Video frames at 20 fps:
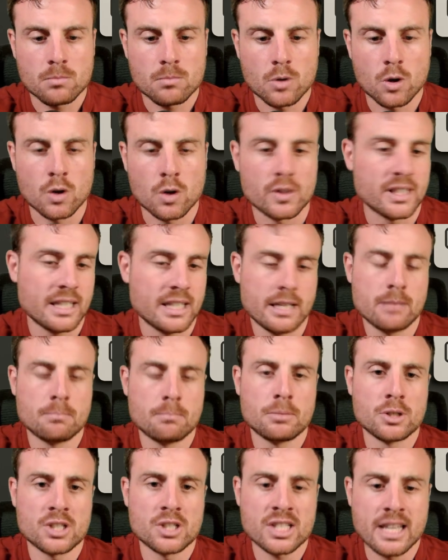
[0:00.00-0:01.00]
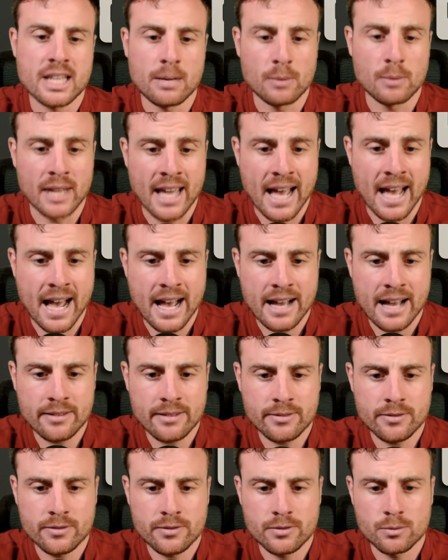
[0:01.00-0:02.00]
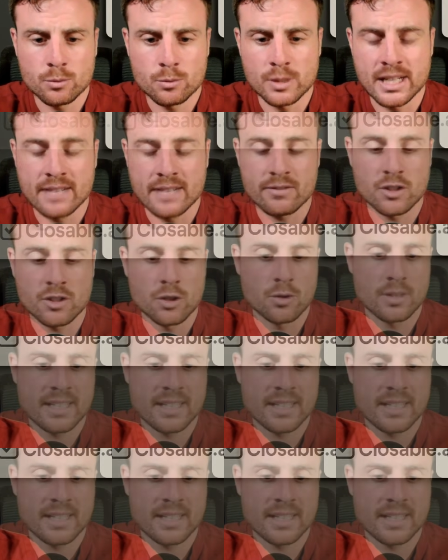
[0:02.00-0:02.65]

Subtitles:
all the inputs that we have. We have to know the